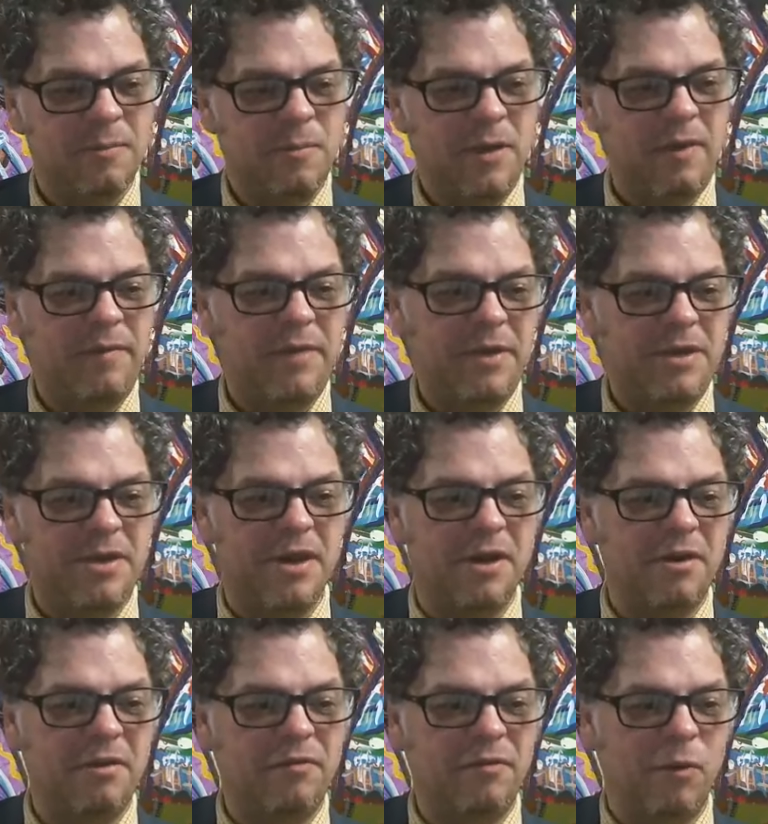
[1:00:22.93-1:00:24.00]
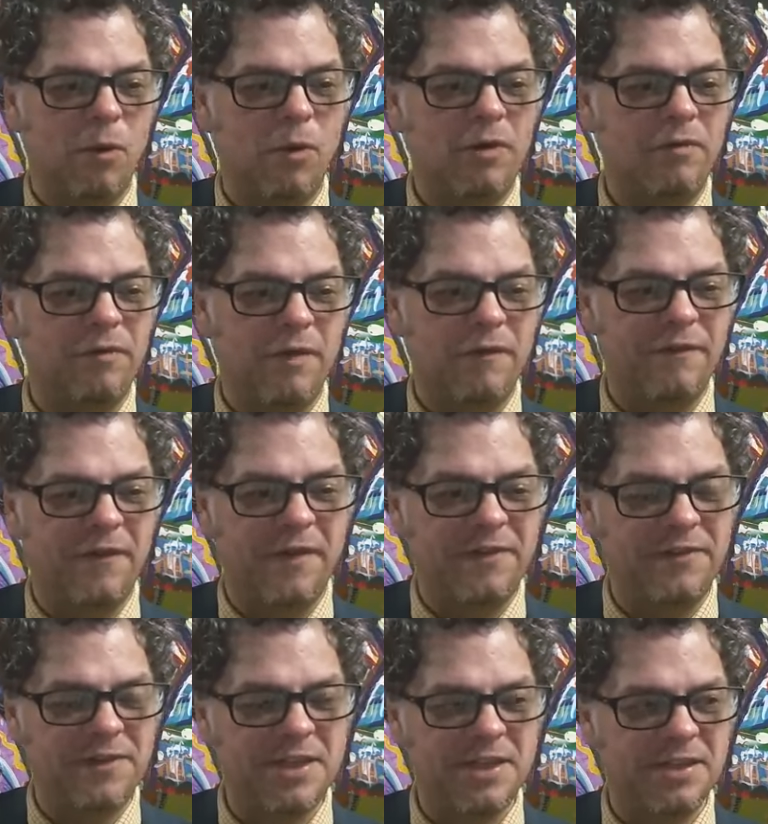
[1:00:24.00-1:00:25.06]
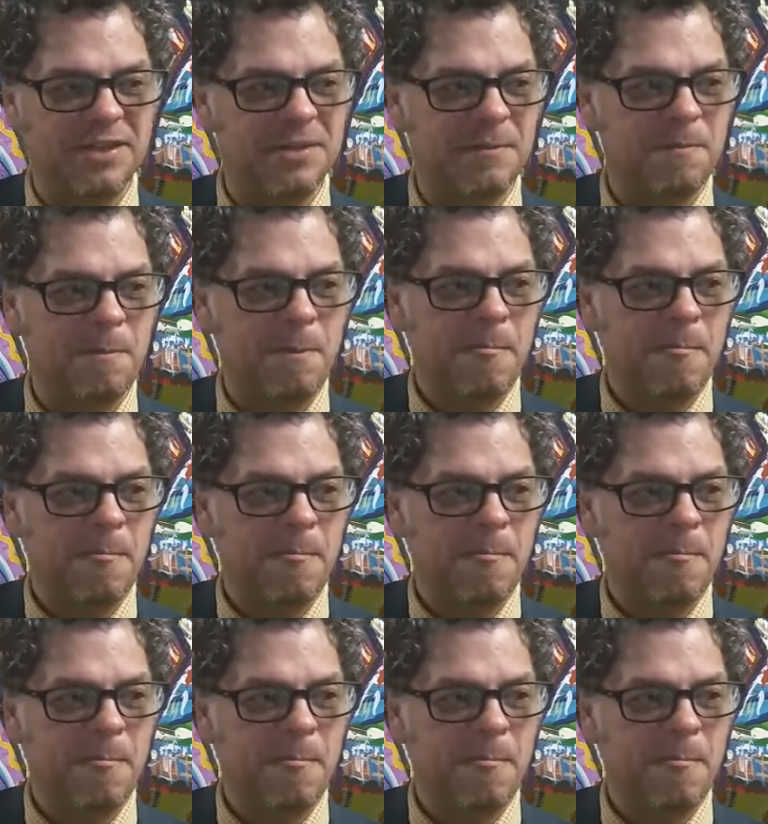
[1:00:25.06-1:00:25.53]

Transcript: maybe even younger, 4, 5, 6.